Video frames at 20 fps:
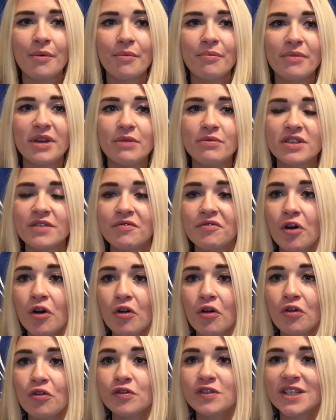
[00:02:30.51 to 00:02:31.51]
He was
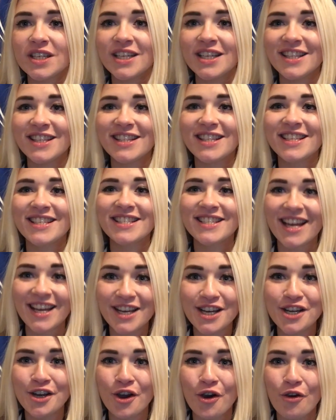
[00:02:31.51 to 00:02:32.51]
involved in the
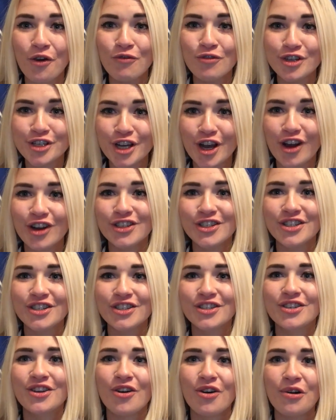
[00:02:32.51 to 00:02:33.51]
second goal, Richarlison's
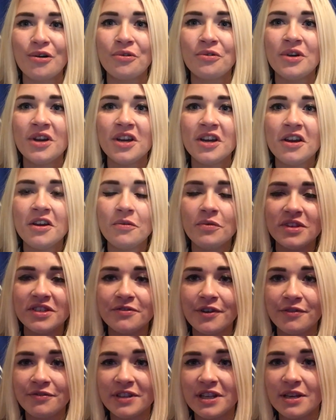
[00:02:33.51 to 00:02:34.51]
goal, with
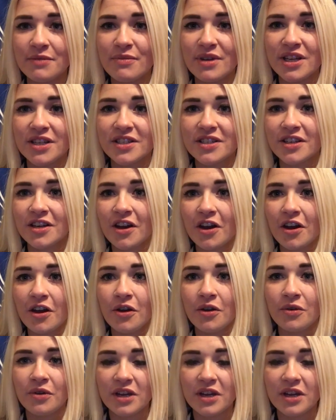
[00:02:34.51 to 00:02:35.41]
15 minutes to go.